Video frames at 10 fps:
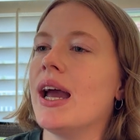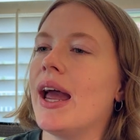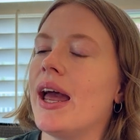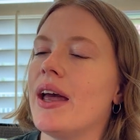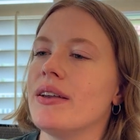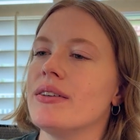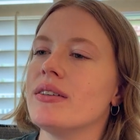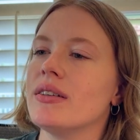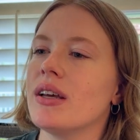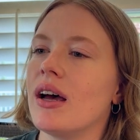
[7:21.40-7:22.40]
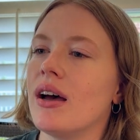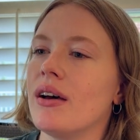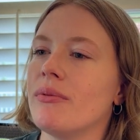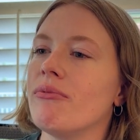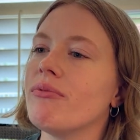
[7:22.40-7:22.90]
And
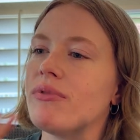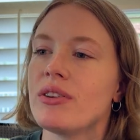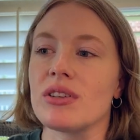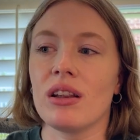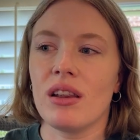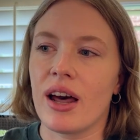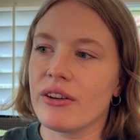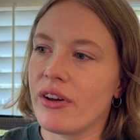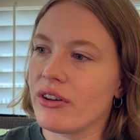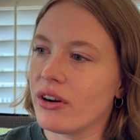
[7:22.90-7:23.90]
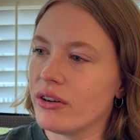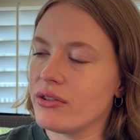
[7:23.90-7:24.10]
there's a lot of other